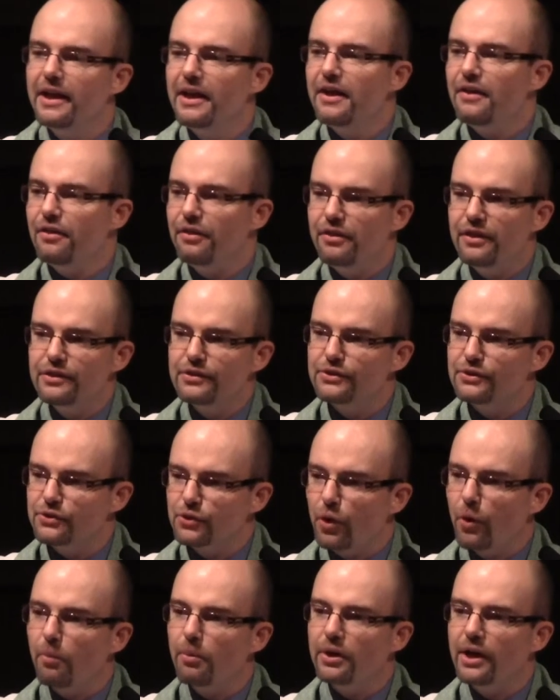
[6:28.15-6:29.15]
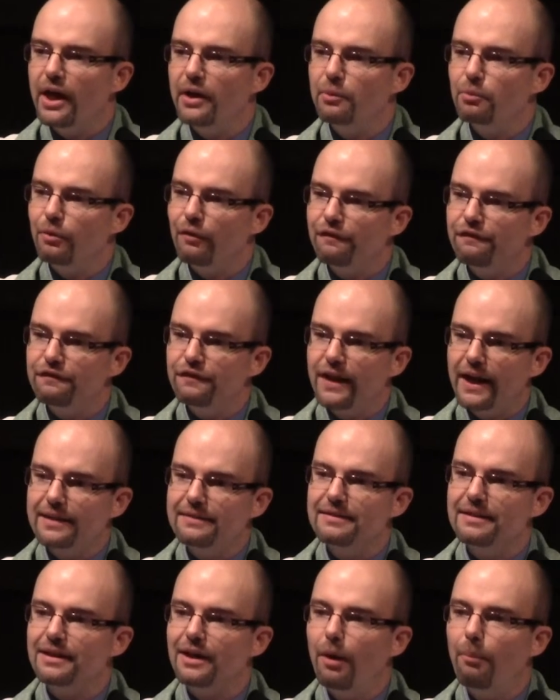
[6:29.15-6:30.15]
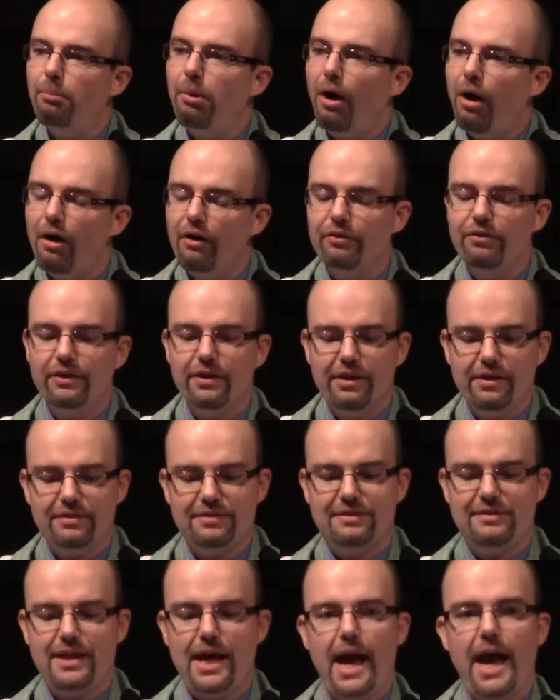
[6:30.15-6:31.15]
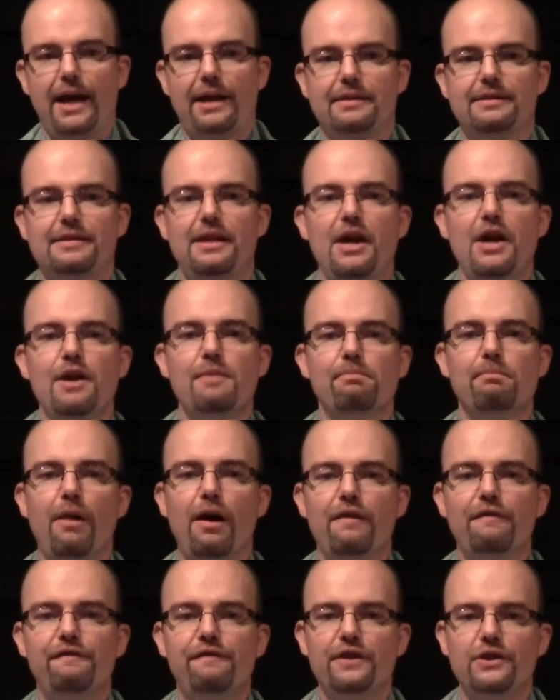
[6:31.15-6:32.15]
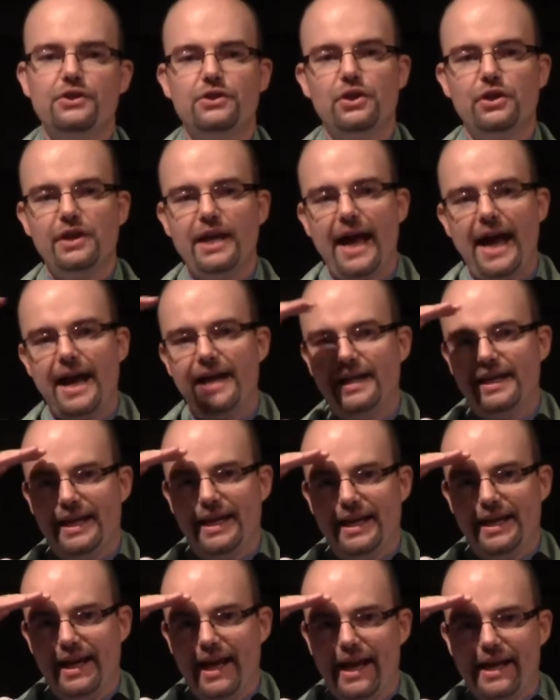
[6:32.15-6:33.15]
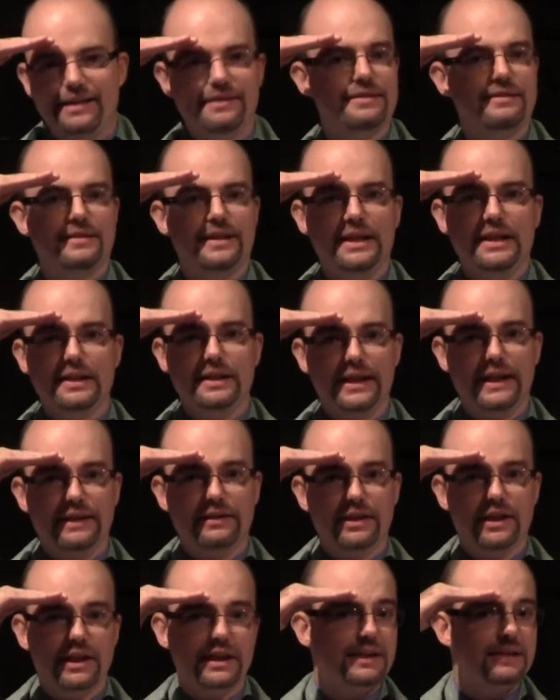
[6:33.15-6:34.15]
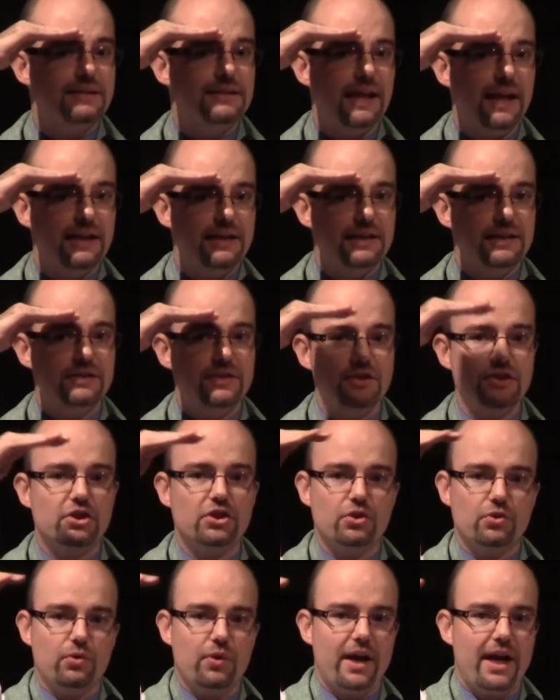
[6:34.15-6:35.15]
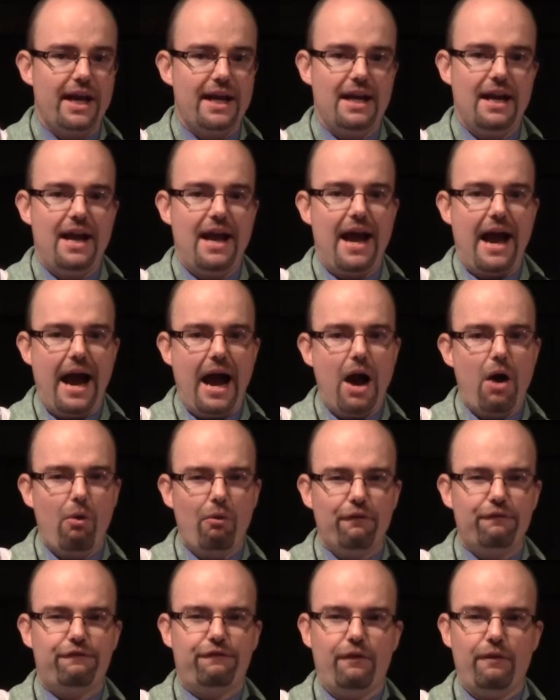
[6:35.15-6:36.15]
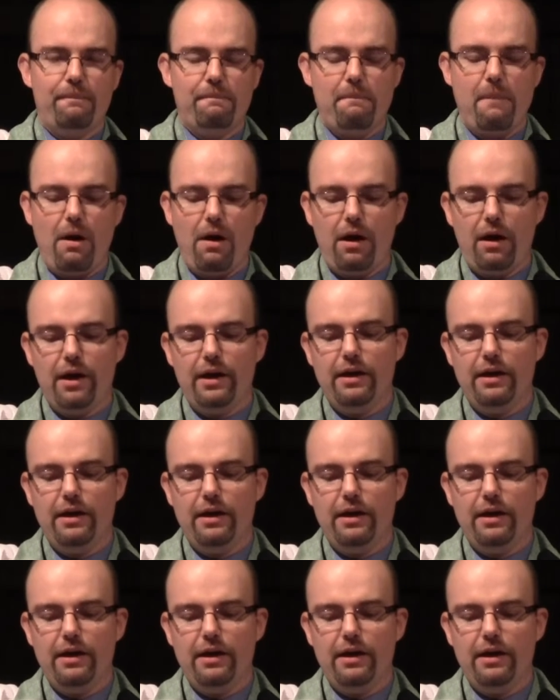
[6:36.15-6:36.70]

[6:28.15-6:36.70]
this sermon and in reflecting upon this text, my vision had hit a ceiling that extended straight out from my